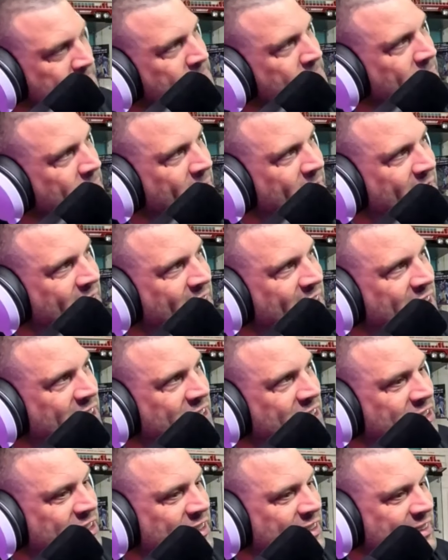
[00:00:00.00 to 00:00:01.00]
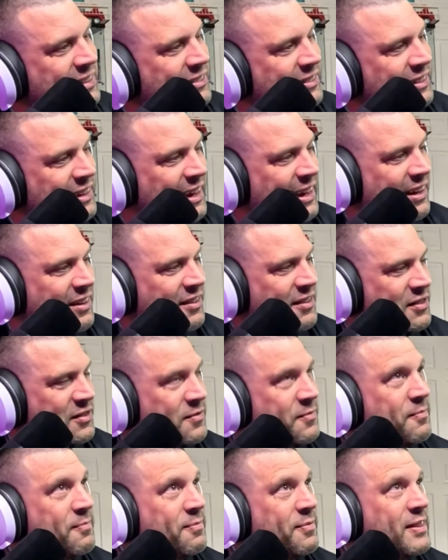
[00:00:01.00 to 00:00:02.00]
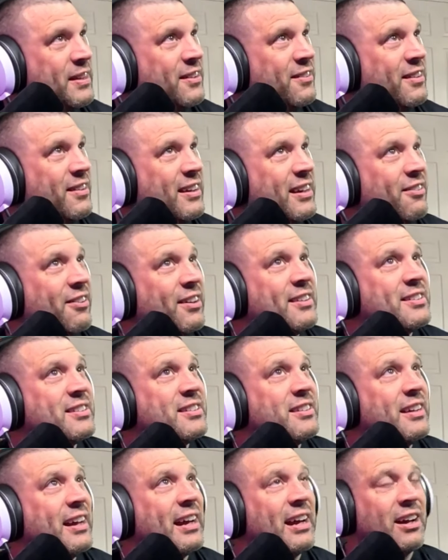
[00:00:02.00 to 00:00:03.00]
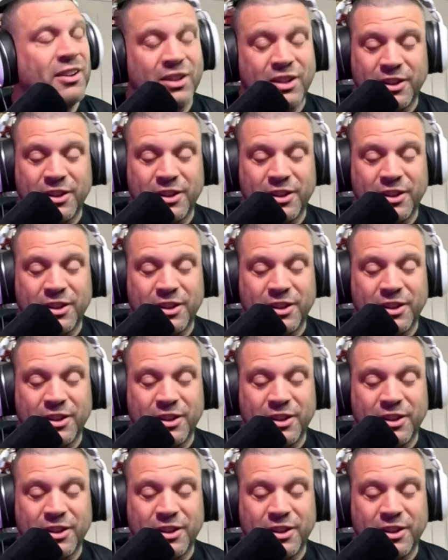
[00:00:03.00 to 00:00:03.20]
But yeah. Anyways, yeah.